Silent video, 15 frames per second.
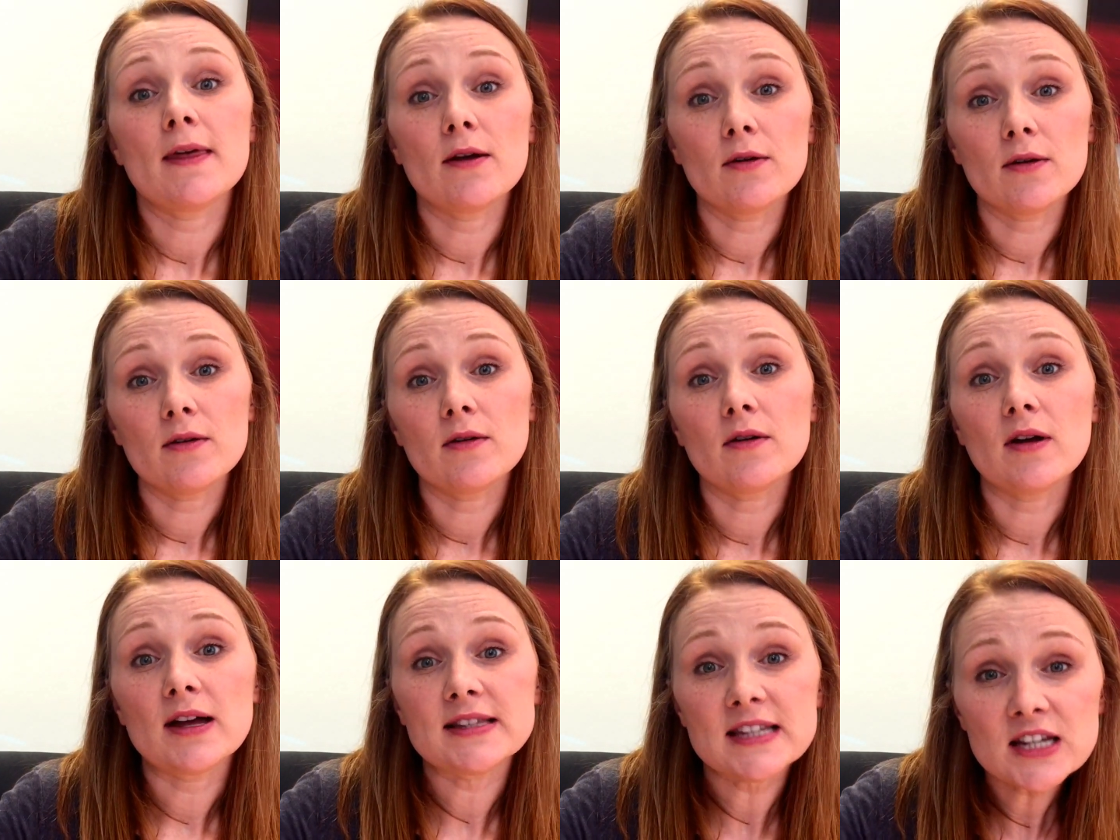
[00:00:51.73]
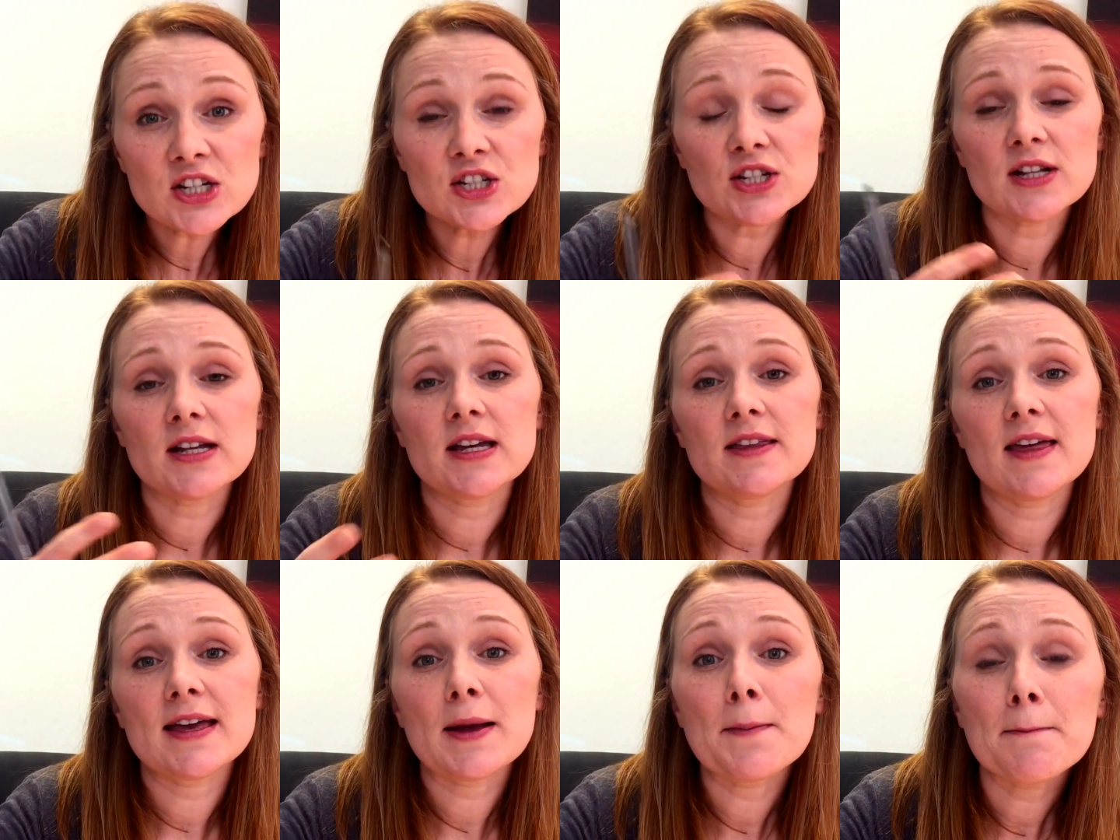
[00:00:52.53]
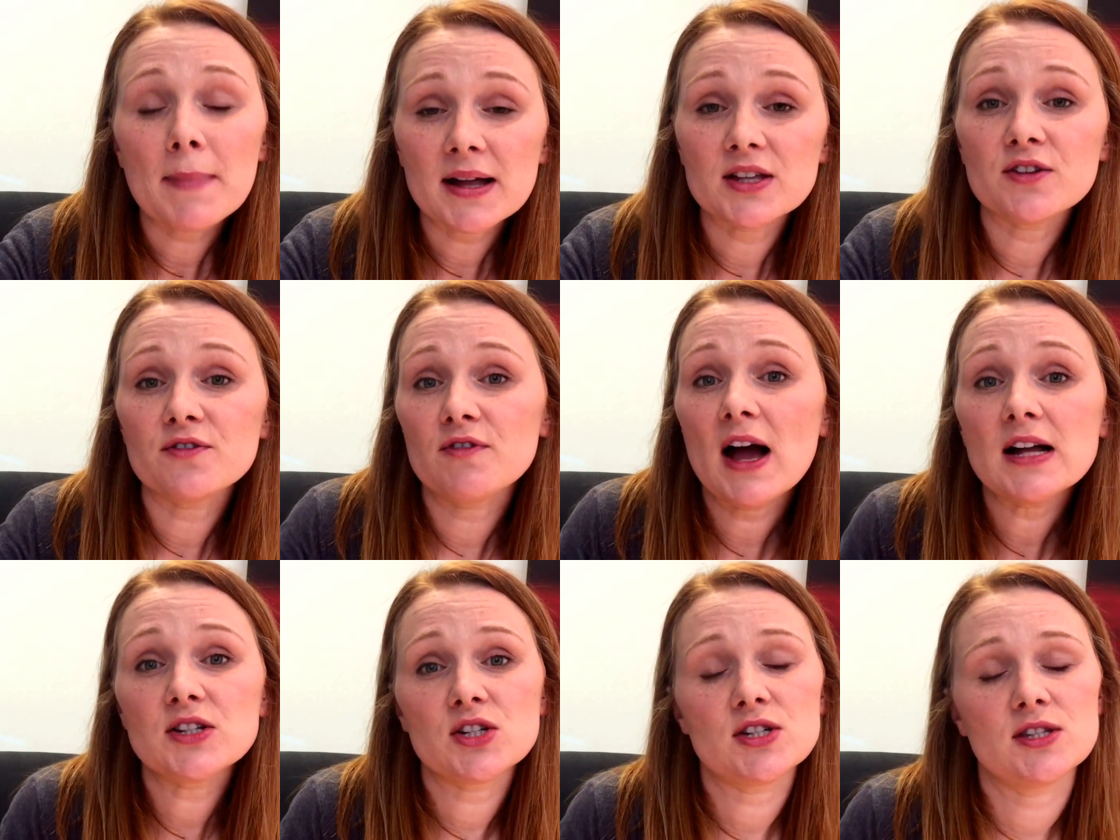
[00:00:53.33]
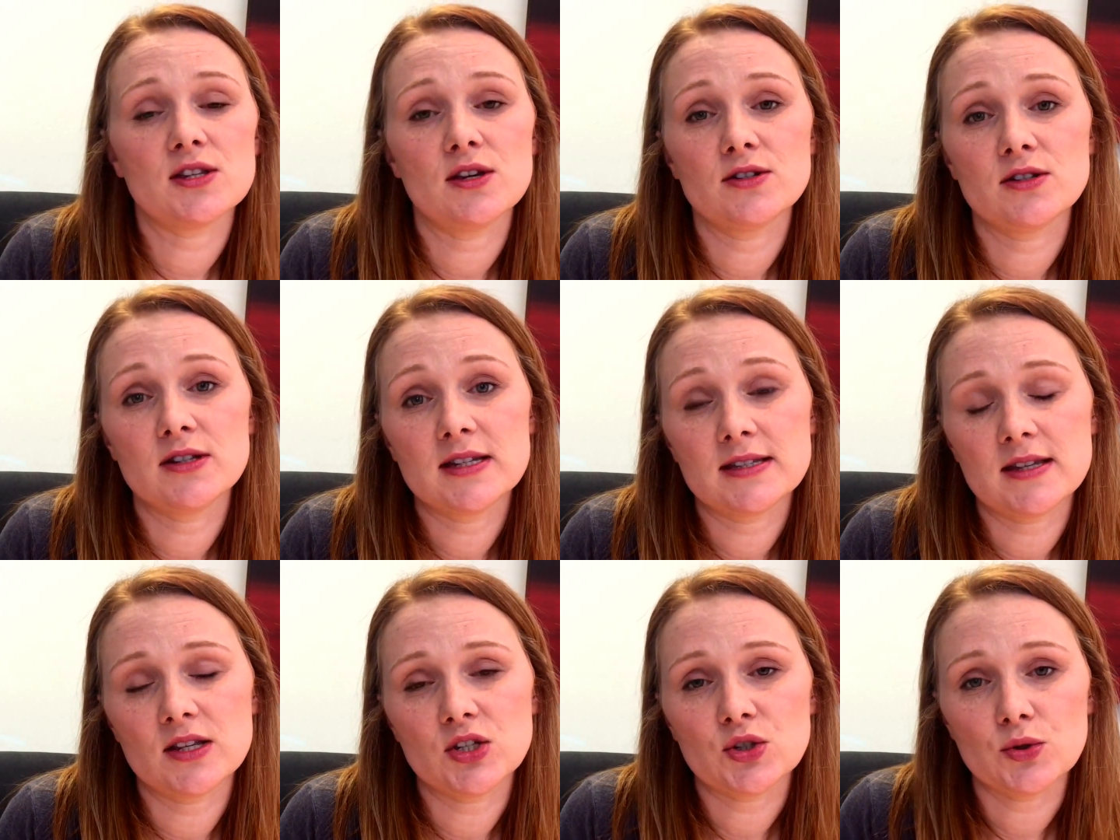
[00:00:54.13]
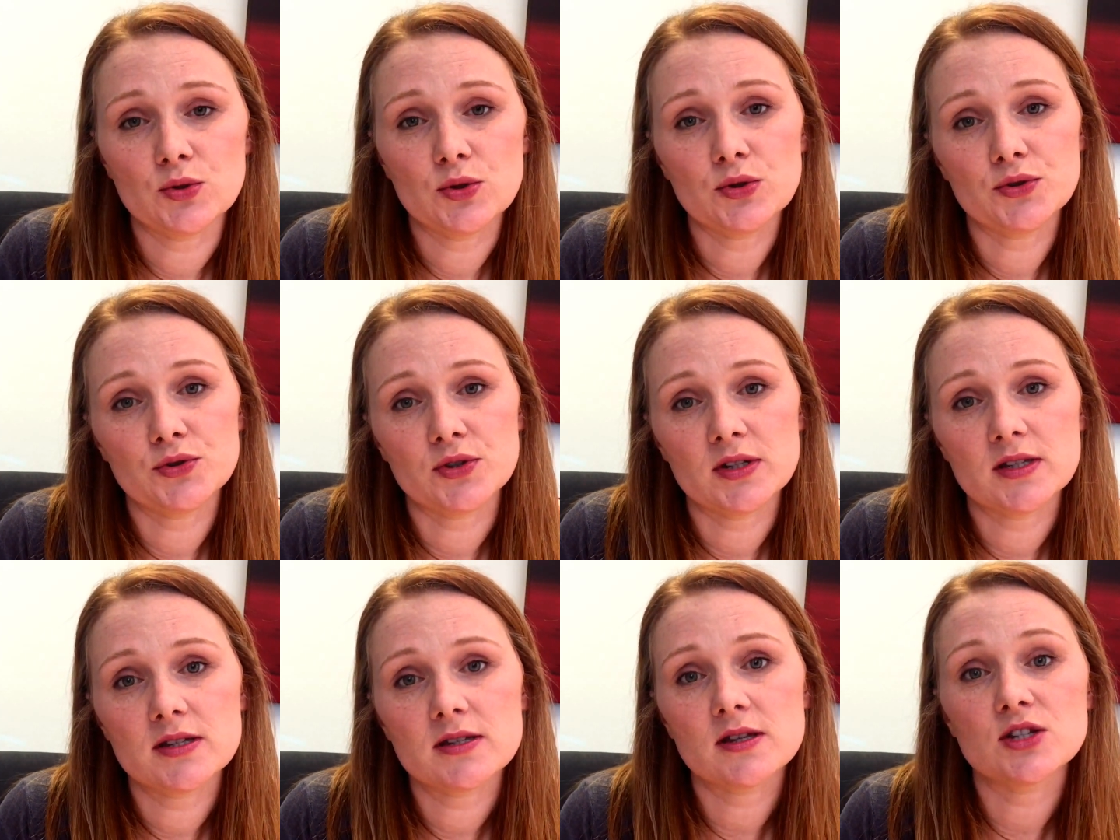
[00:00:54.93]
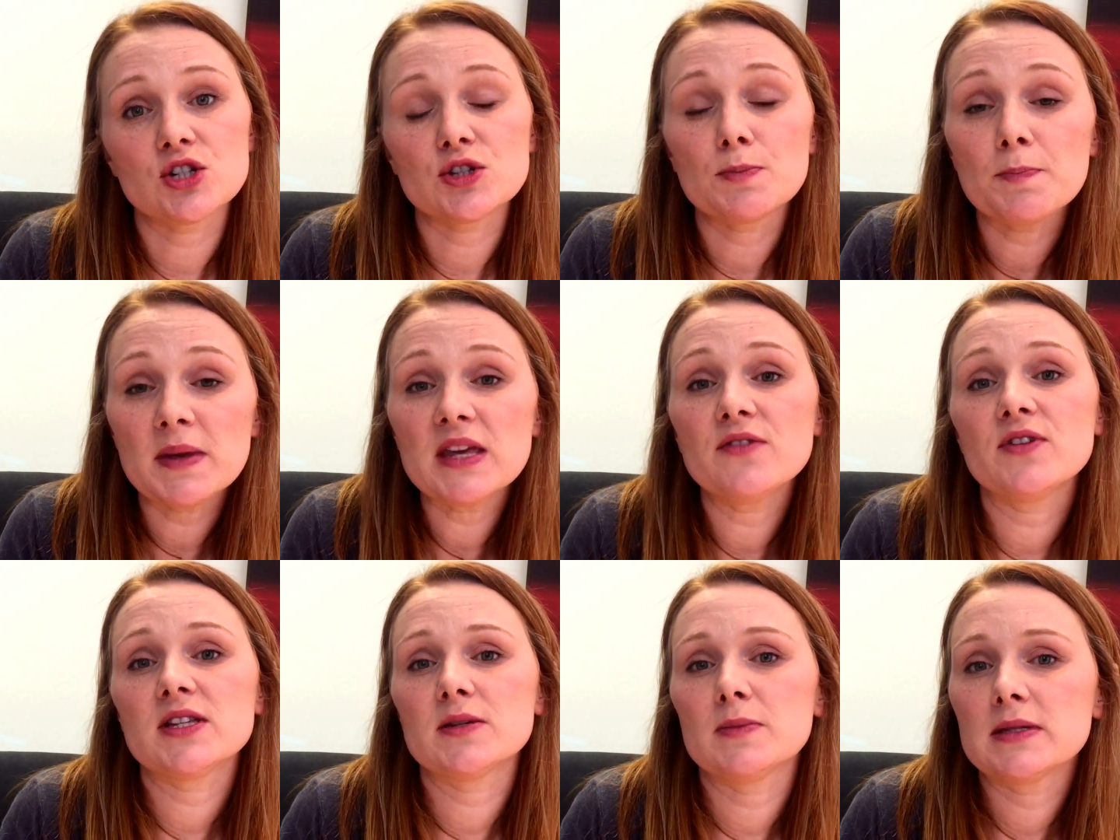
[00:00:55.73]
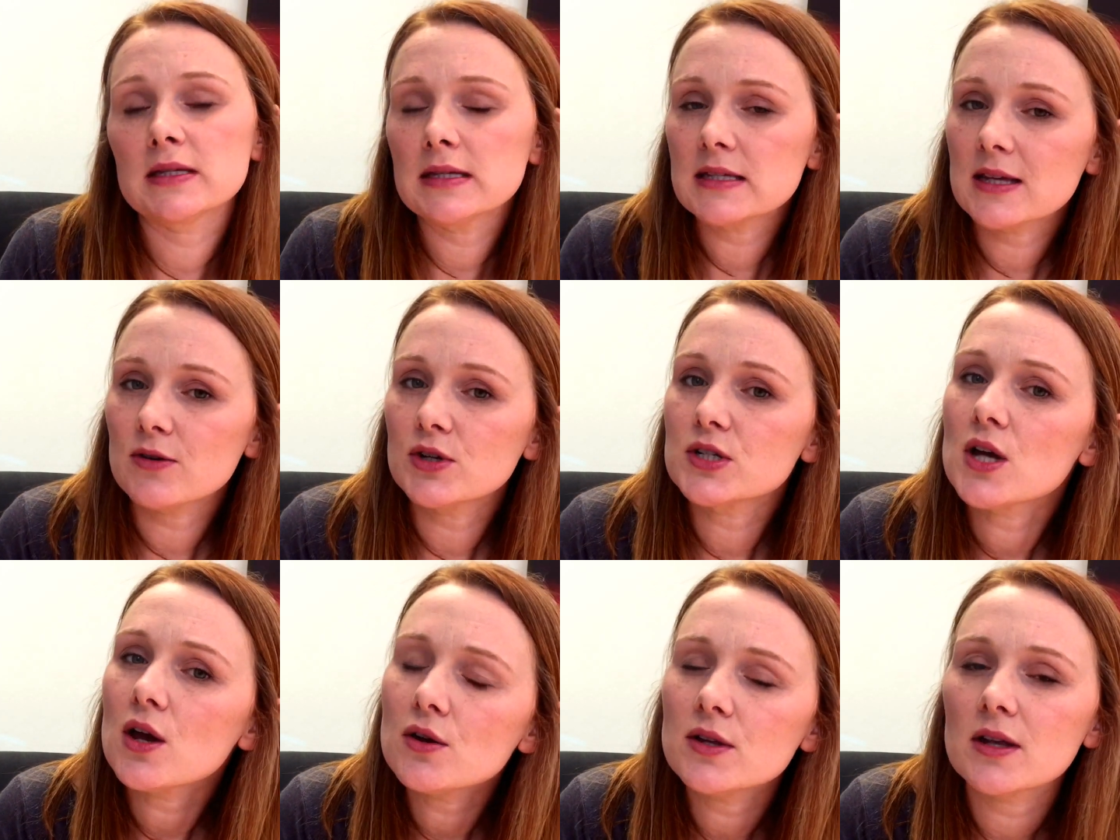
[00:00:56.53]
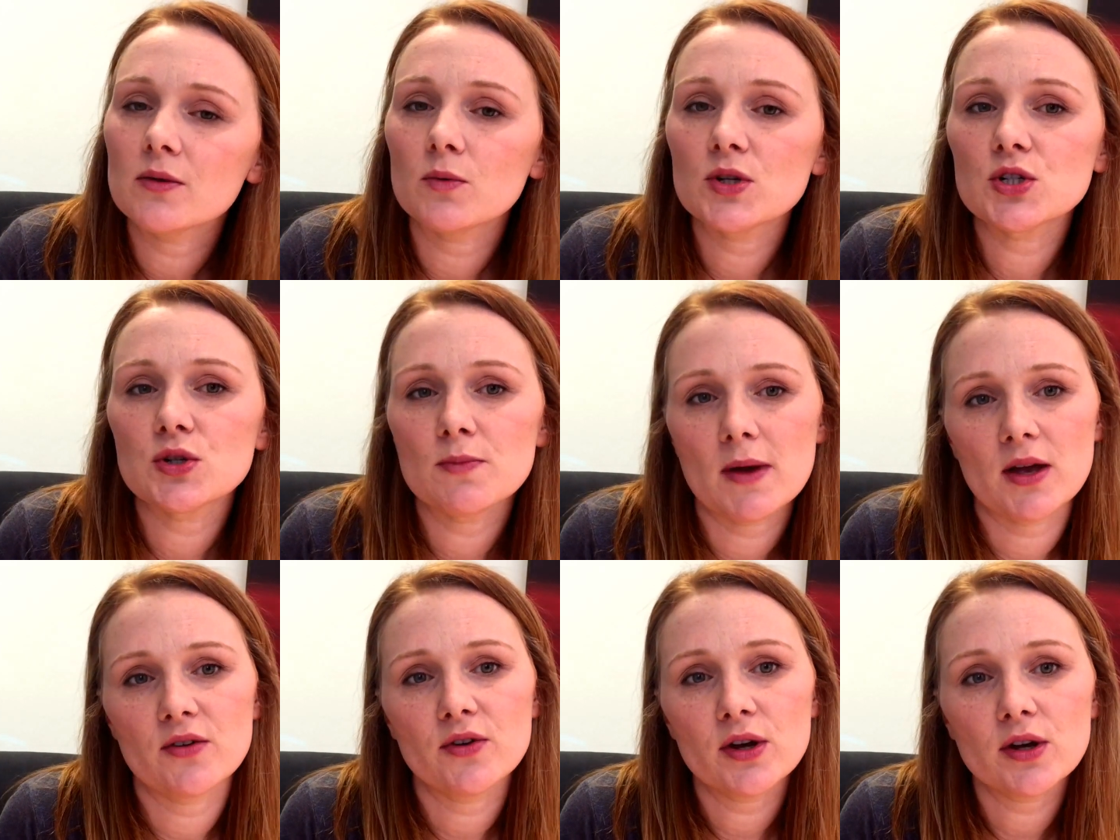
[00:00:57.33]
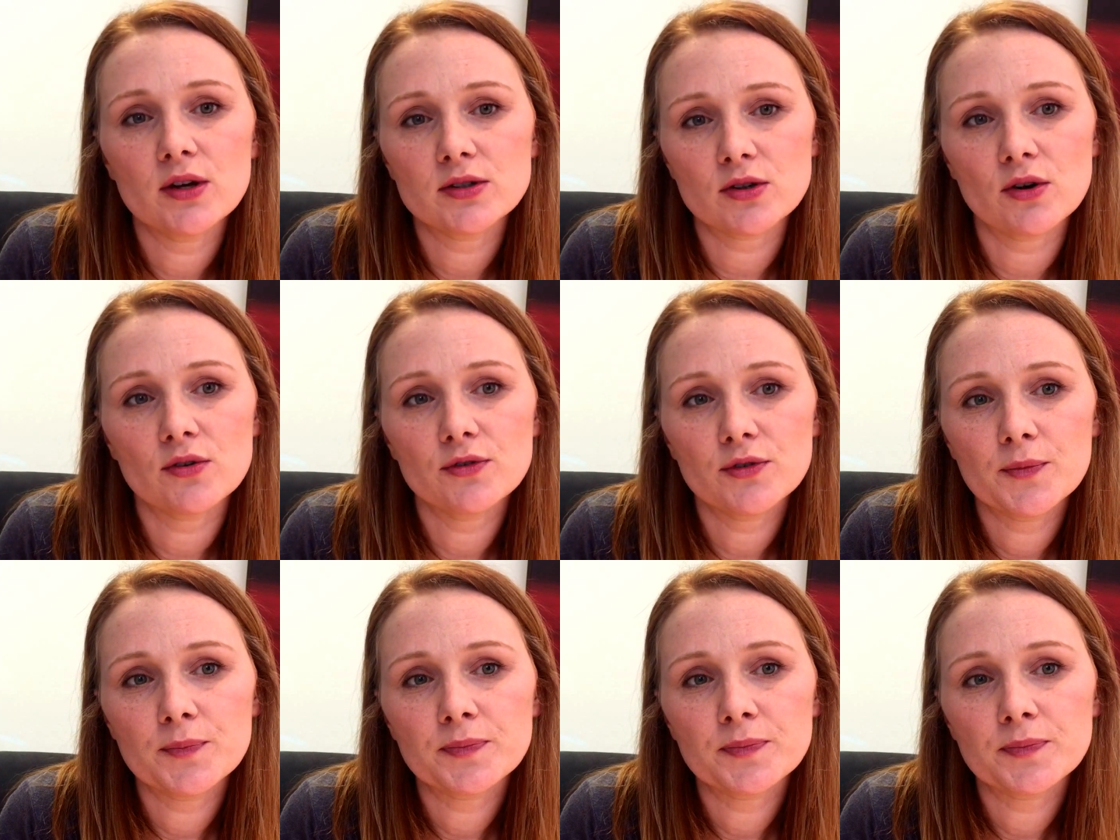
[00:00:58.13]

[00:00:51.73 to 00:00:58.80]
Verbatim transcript: They, additionally, they can manufacture certain essential nutrients such as B vitamins and serotonin, which you may have heard of.